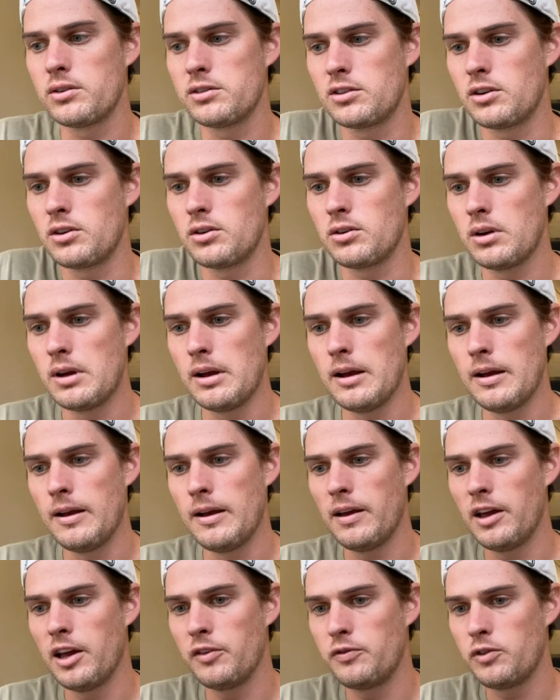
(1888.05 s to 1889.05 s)
So
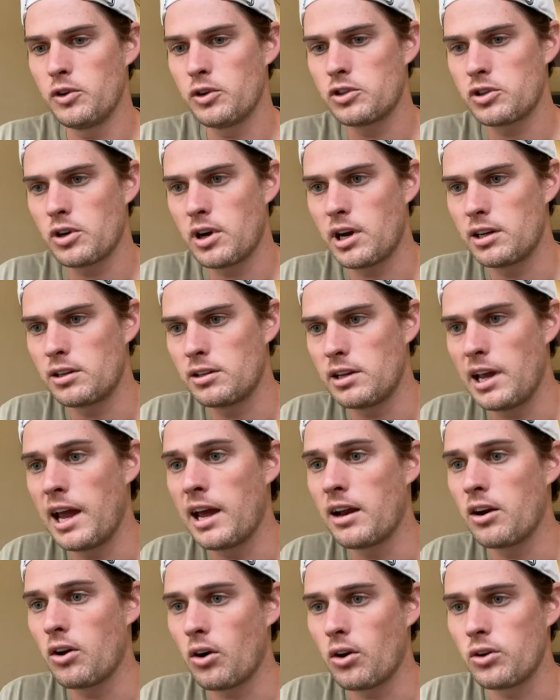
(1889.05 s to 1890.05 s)
if you're trying,
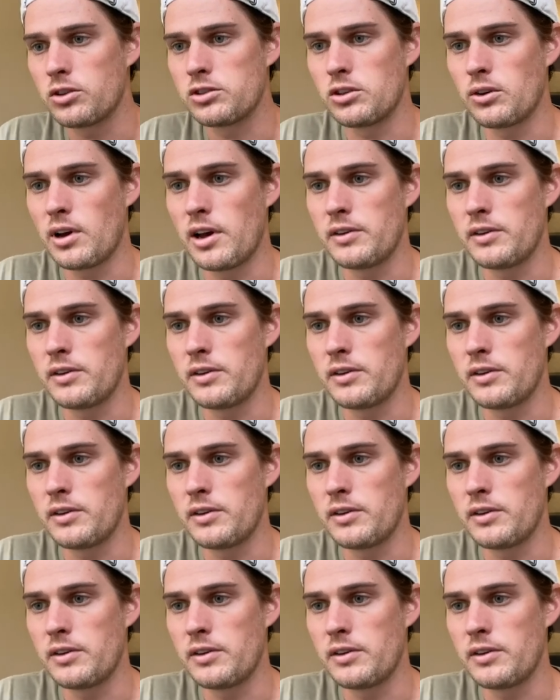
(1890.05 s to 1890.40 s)
and also